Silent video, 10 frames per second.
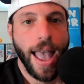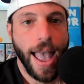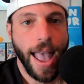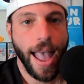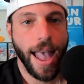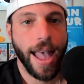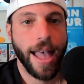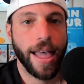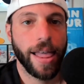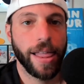
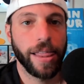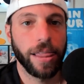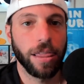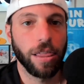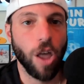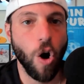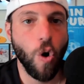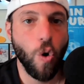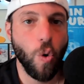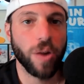
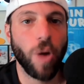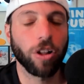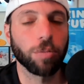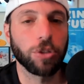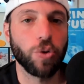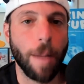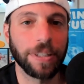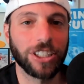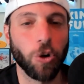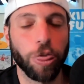Hello, and welcome to
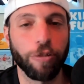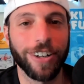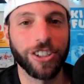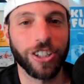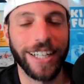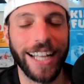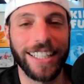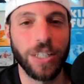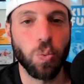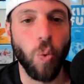episode
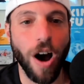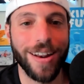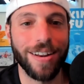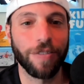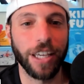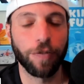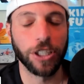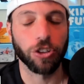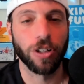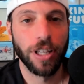391 of the
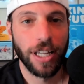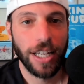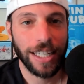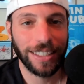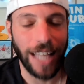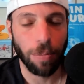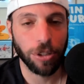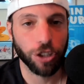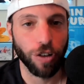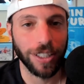official
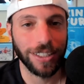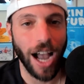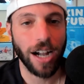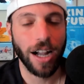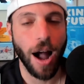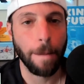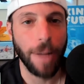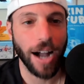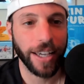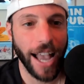EstablishTheRun.com
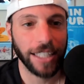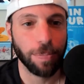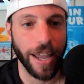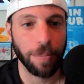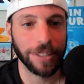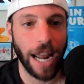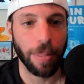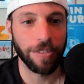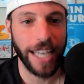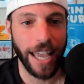podcast. My name is Adam
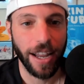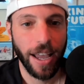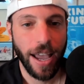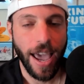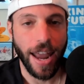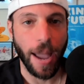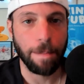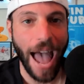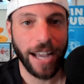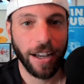Levitan, and I am
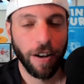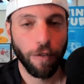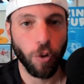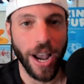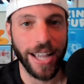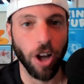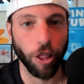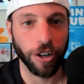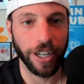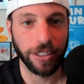back for
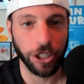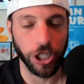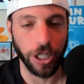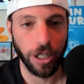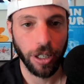another edition